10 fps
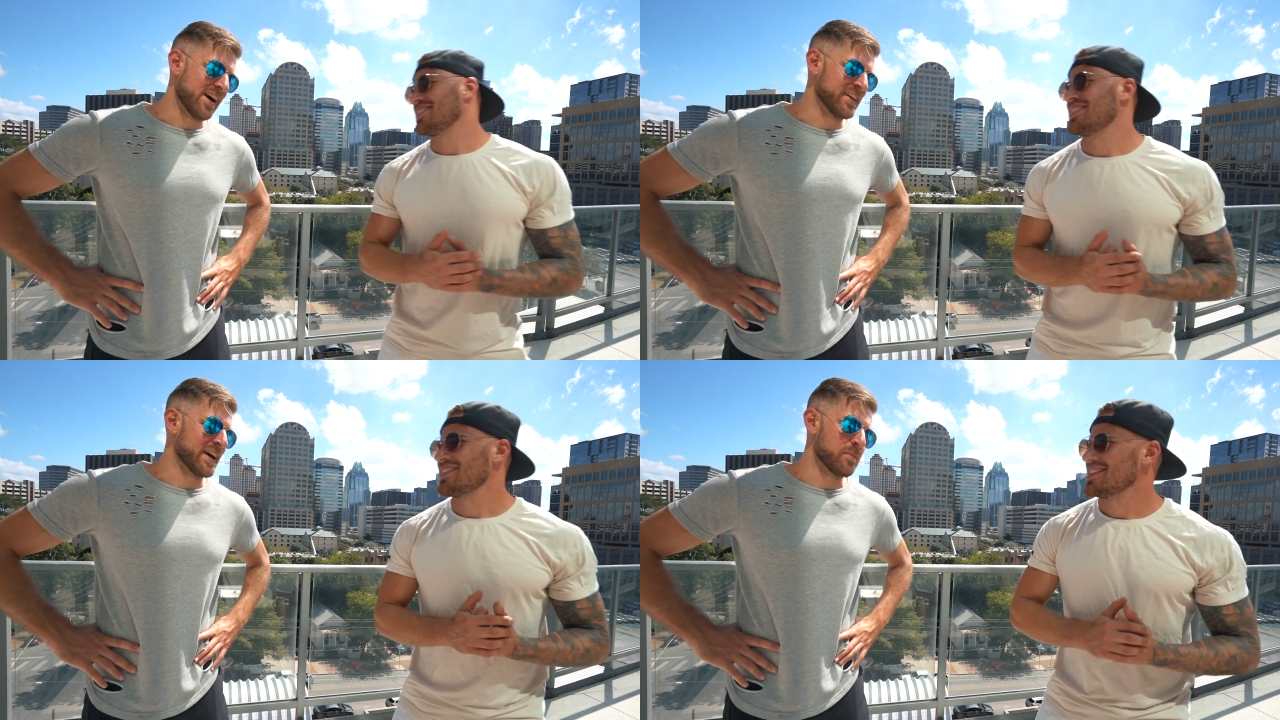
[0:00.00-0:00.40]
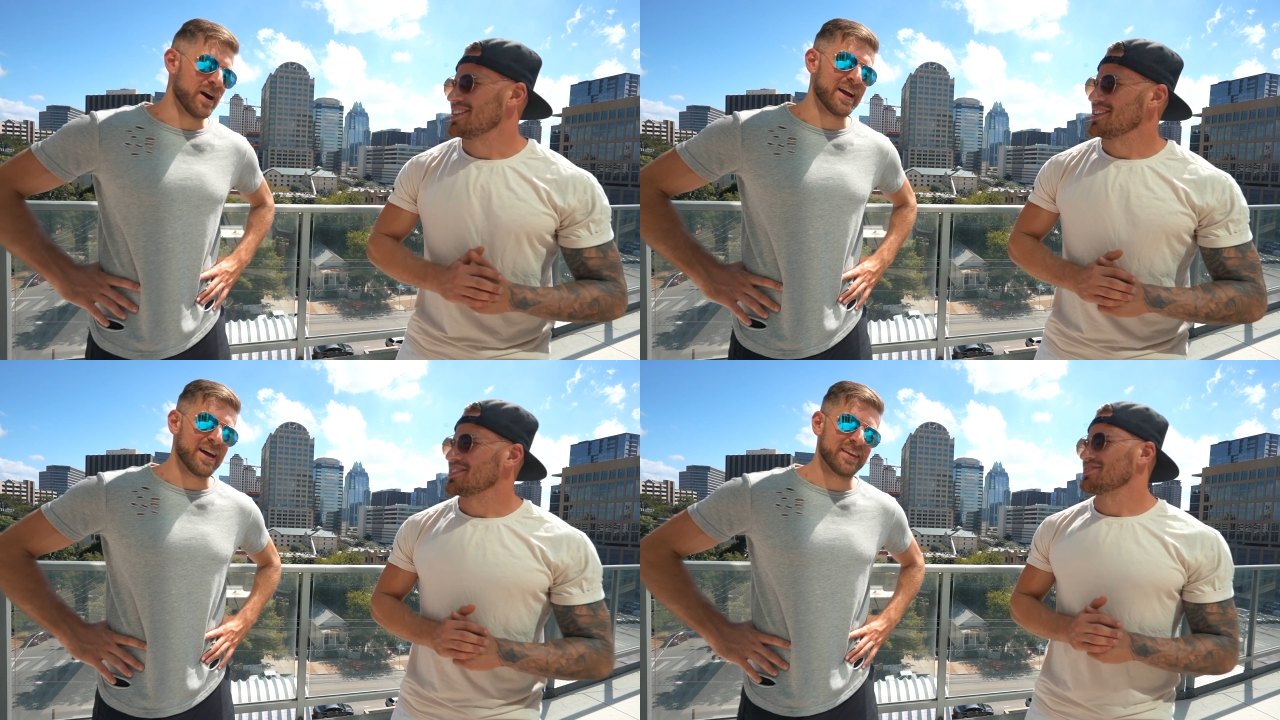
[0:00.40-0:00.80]
Speaker 1: I think I
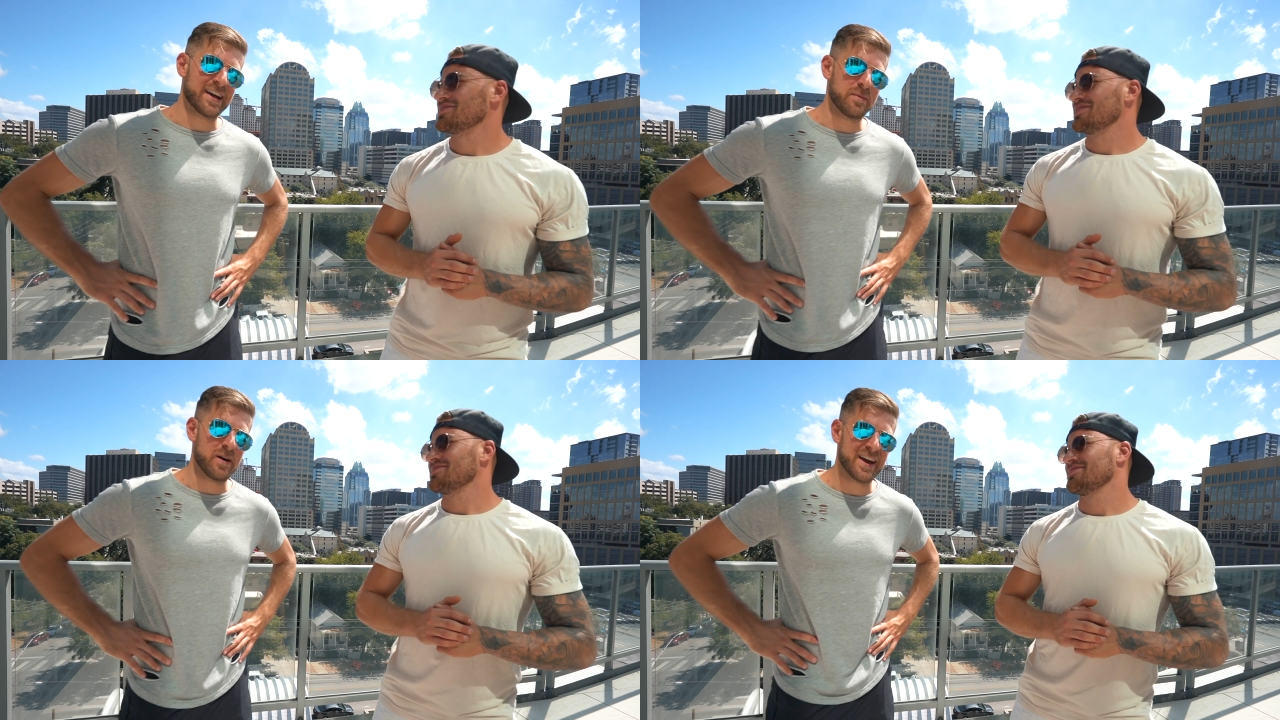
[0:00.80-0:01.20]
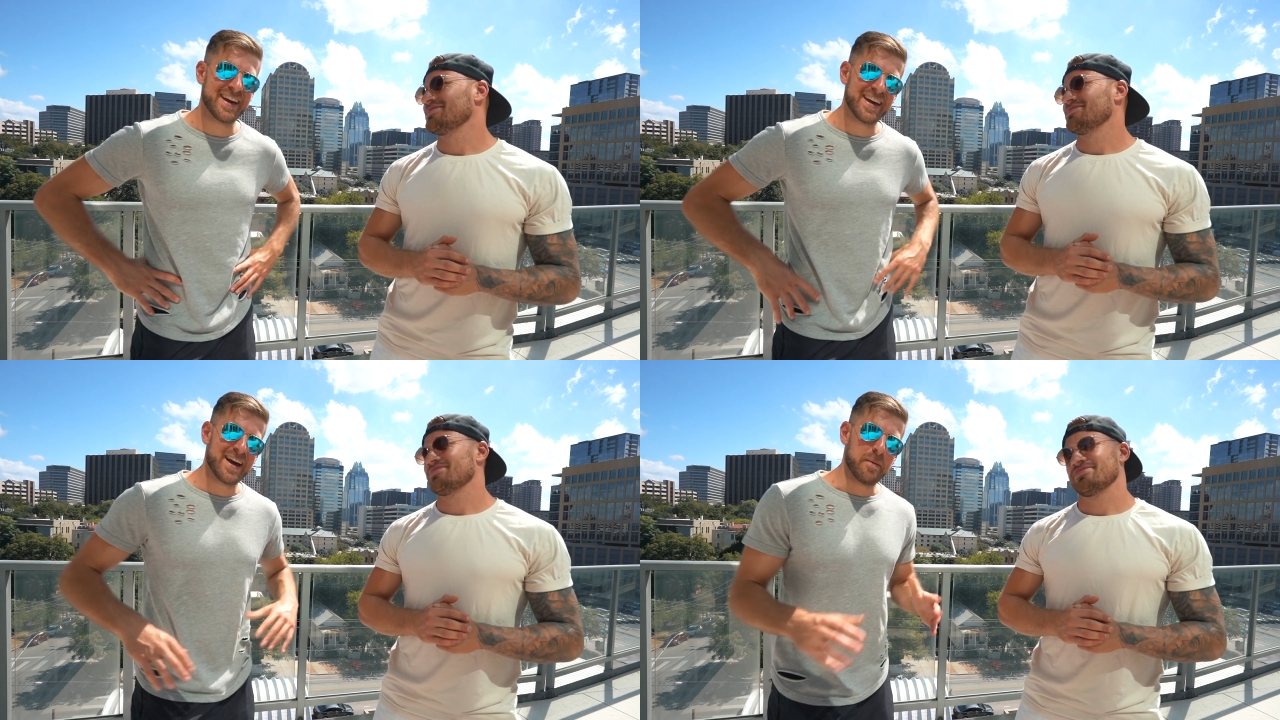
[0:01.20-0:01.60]
might. I think I might.
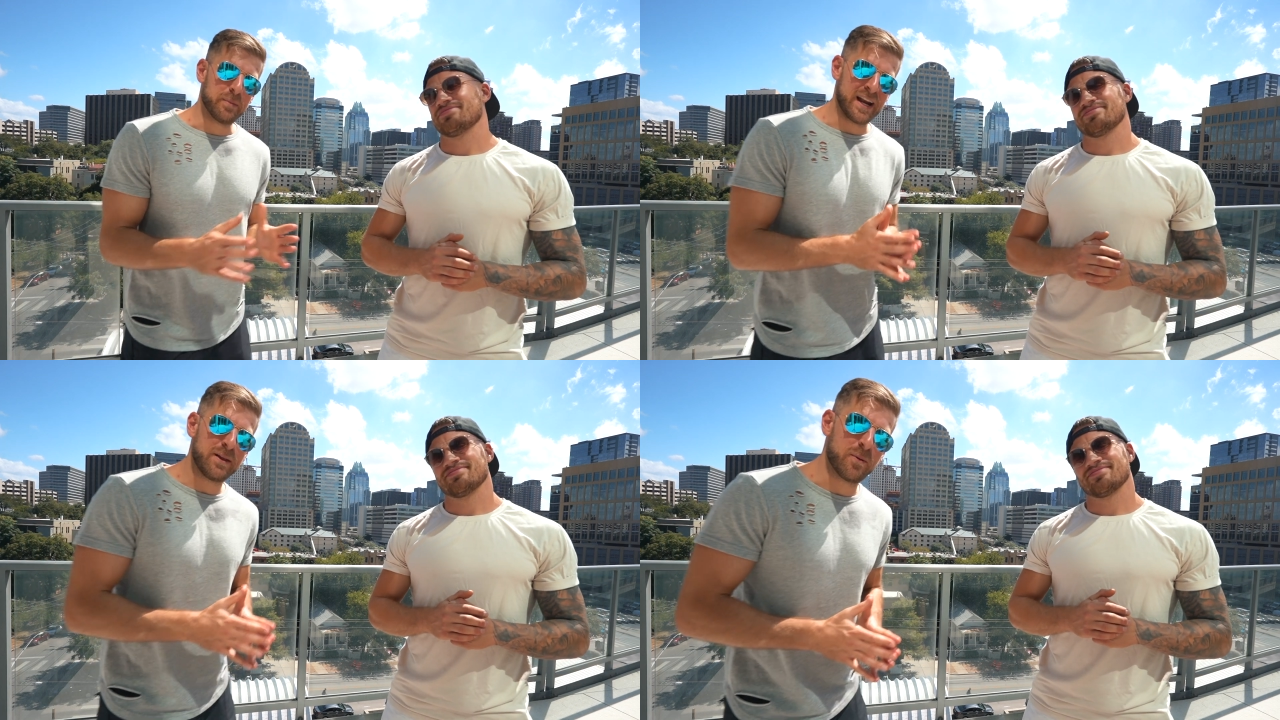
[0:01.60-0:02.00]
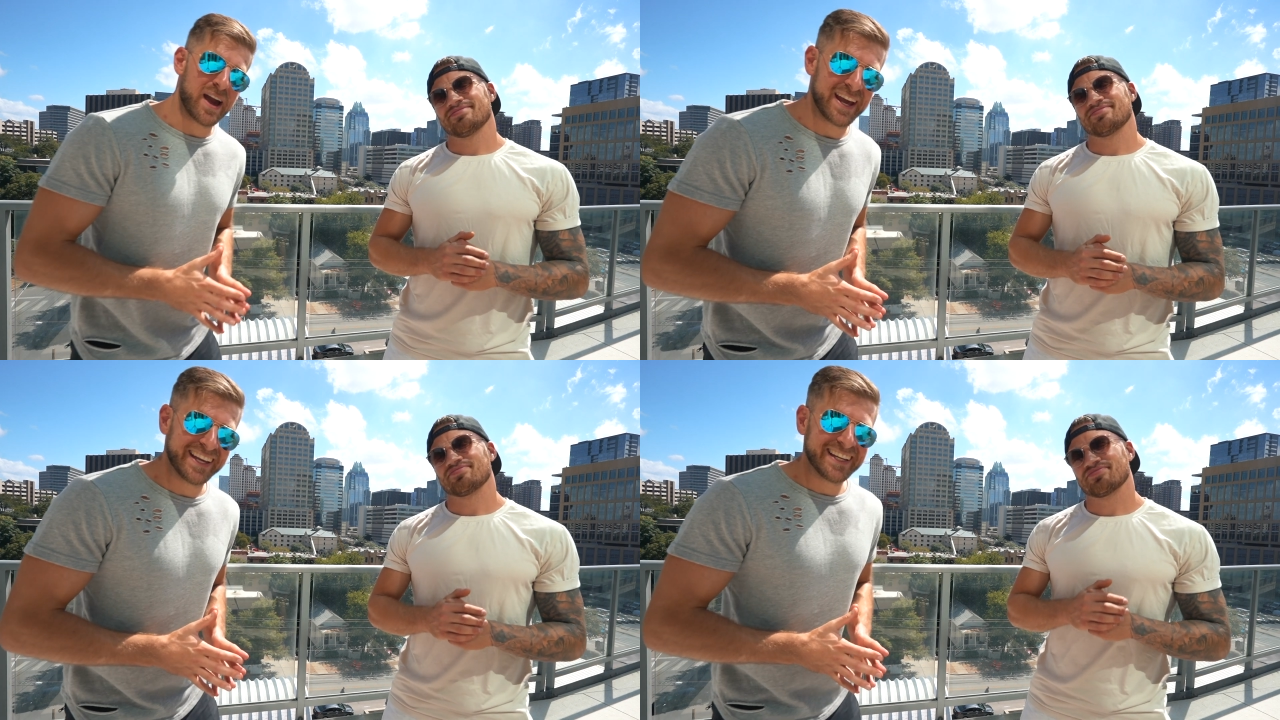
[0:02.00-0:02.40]
But
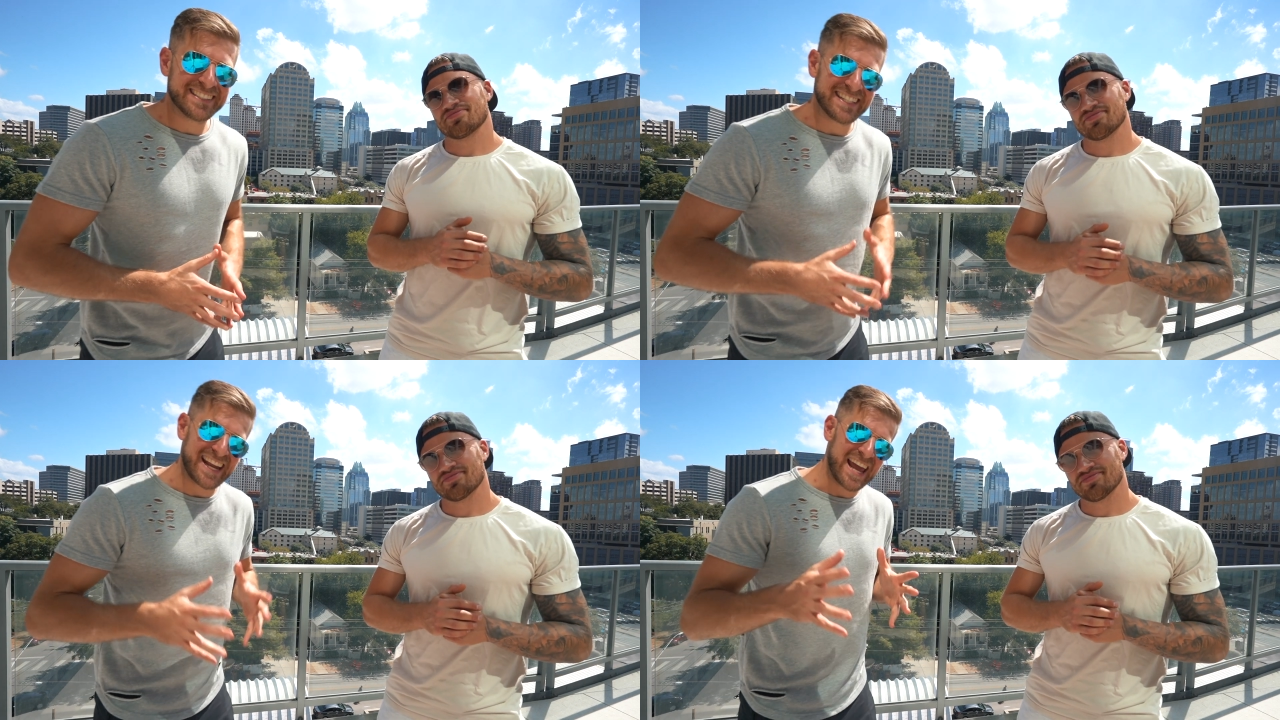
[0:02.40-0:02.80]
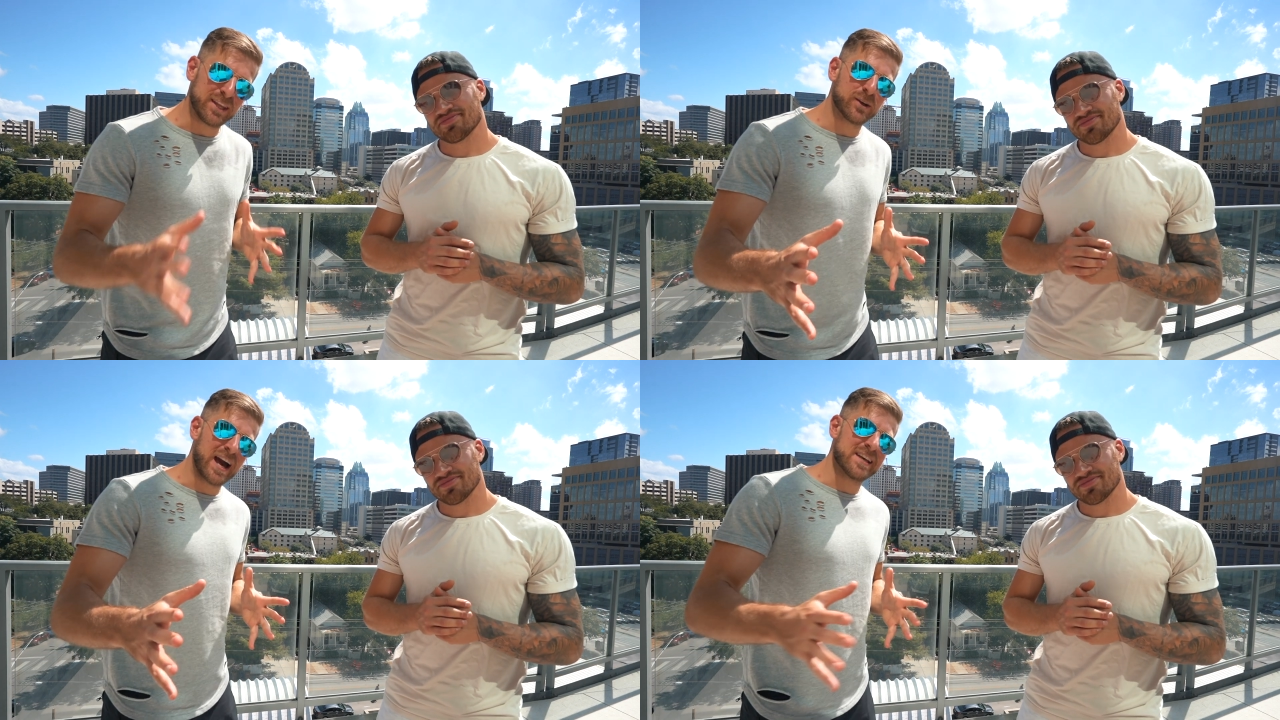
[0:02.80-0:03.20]
anyway, today
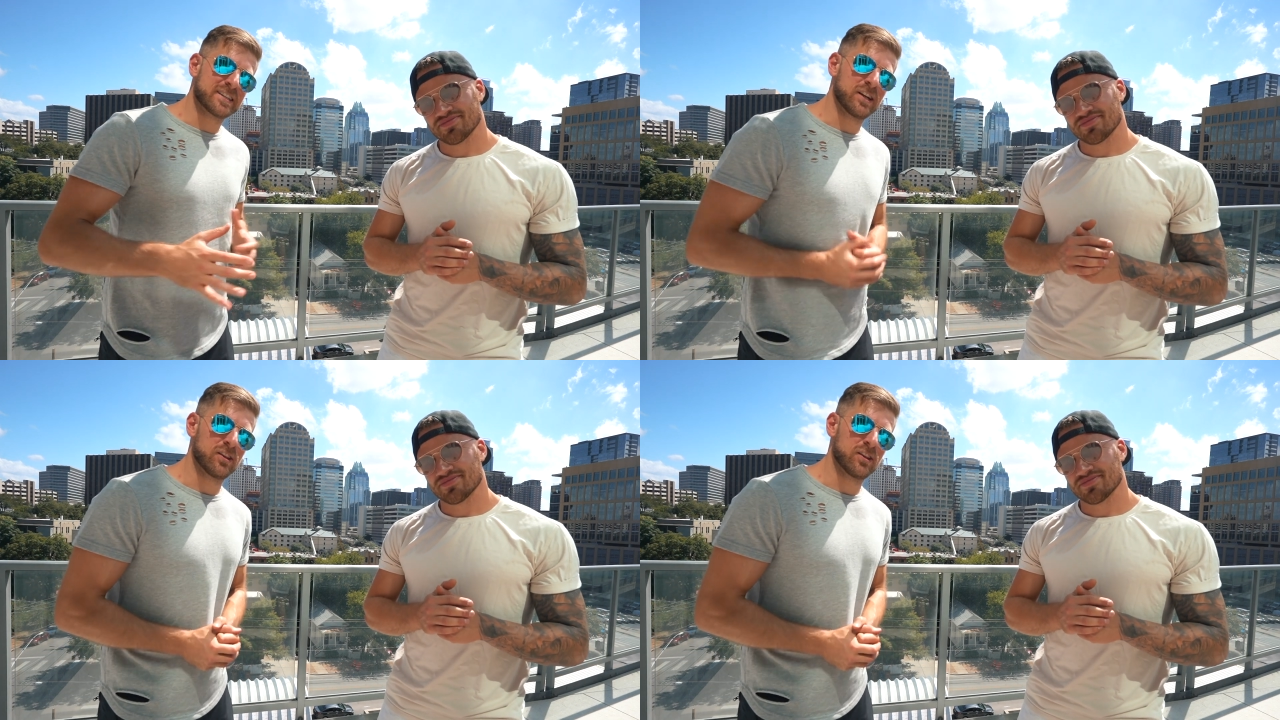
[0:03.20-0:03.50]
you guys are gonna